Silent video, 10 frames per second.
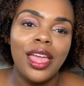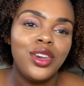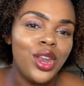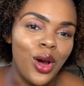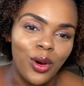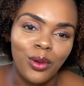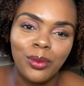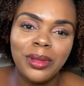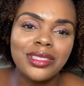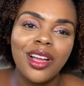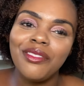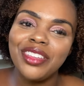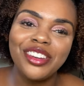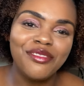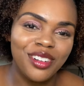Now, Miss Covet
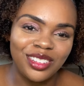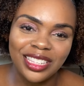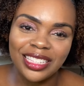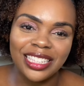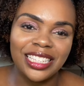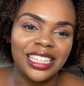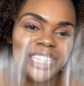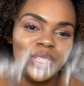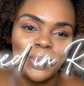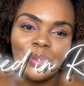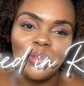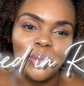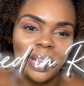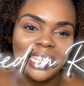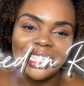and Roses is a dupe
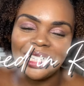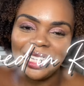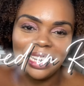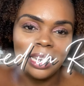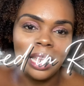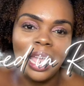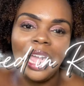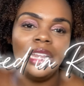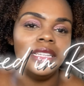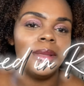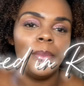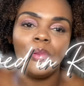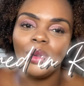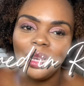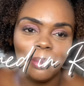for Delina, and
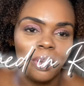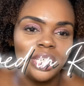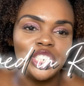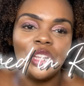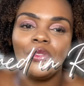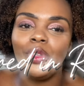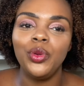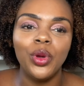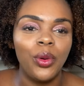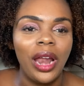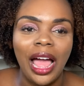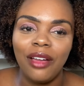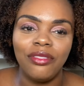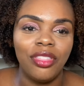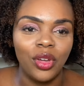pretty much if you don't
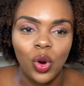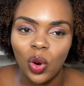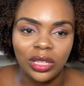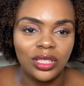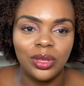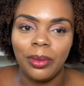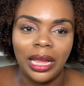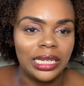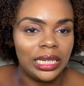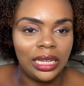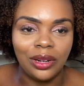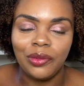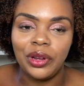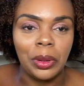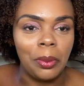have the coins to buy Delina for your